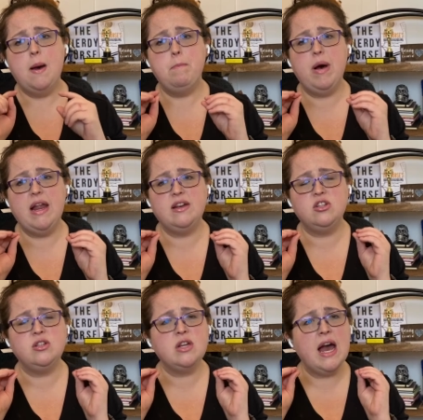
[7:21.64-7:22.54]
but
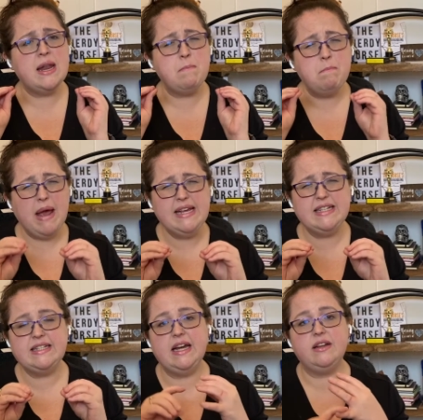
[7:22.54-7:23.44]
an
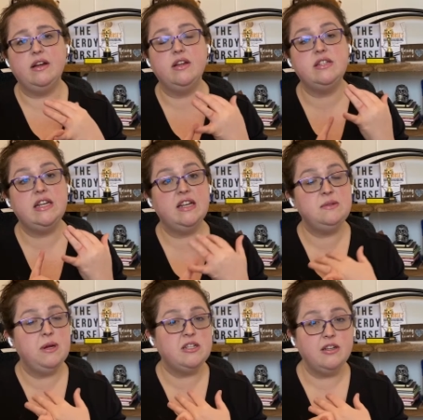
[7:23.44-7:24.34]
amazing technology,
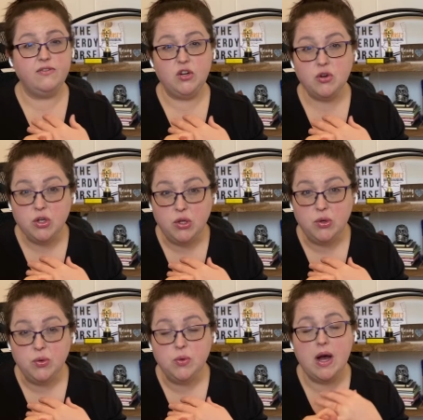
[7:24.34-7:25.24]
especially if you're
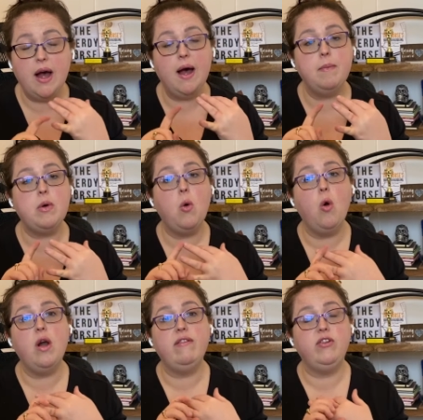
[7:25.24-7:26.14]
new um,
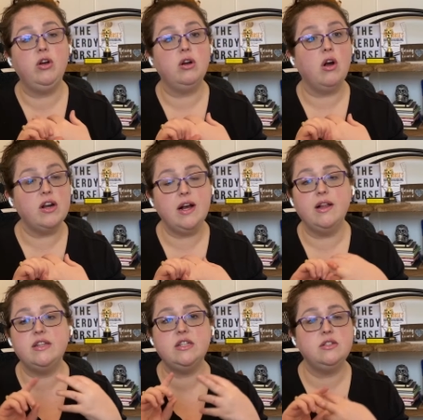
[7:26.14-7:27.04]
or if you're a
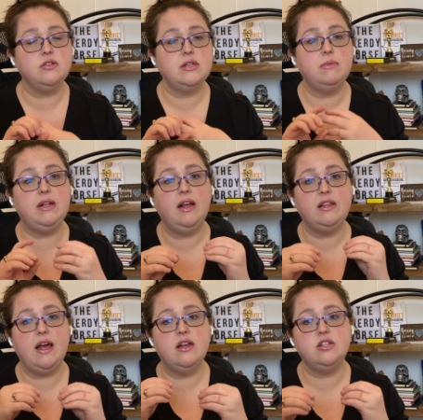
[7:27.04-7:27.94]
cardiologist or something
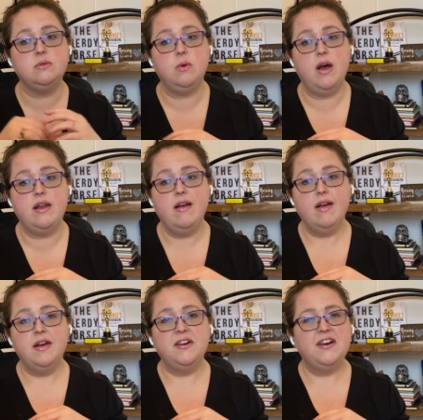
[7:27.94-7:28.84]
like that and just want
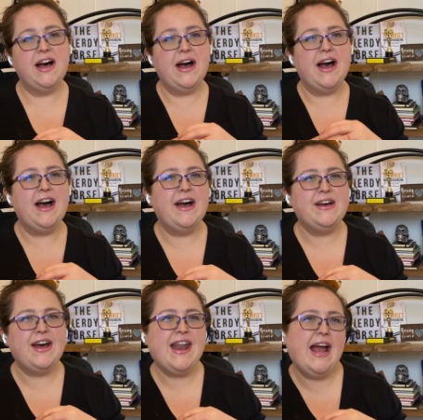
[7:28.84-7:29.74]
uh,
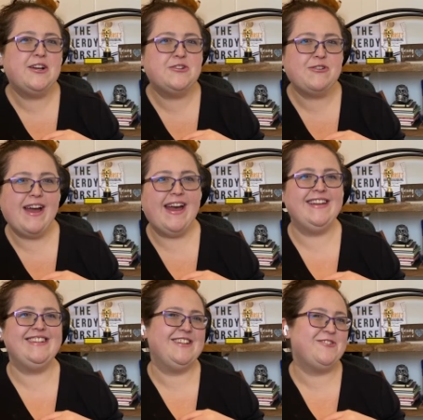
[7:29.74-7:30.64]
an extra
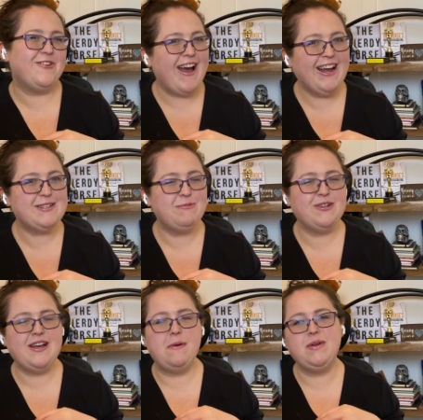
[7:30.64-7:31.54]
digital
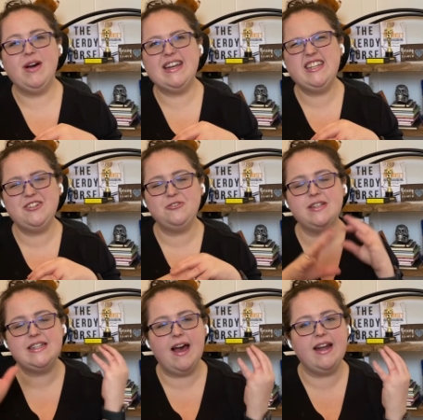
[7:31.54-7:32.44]
expert to help you out. A digital
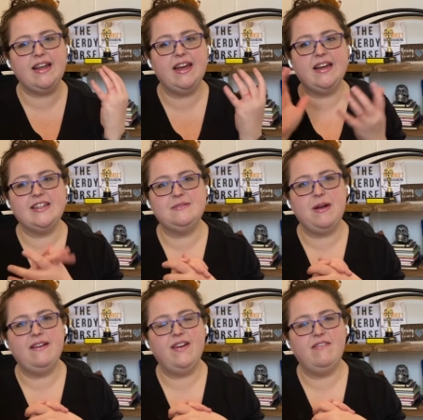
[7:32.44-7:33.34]
sidekick is
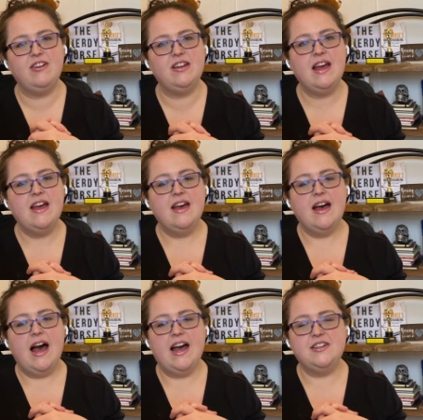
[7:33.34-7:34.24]
my favorite
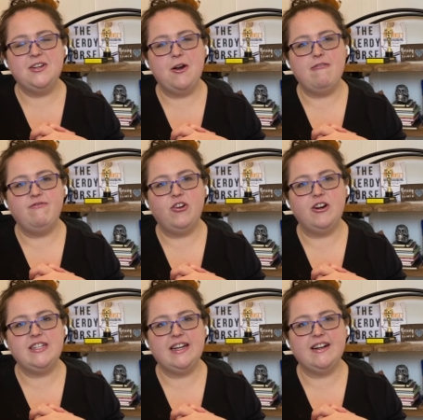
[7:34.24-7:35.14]
uh, term
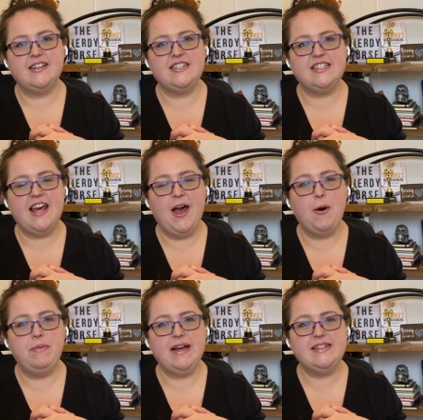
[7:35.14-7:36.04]
for technologies that
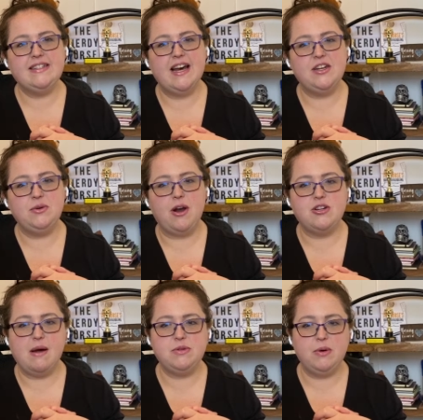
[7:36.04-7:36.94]
help us uh, do our
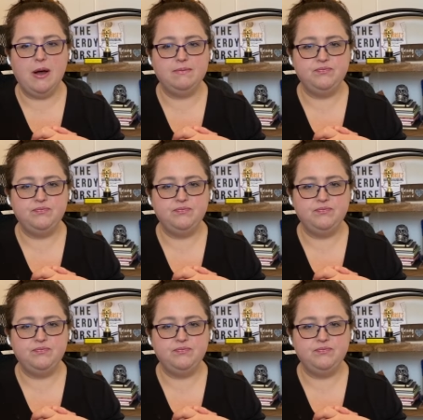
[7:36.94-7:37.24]
jobs well.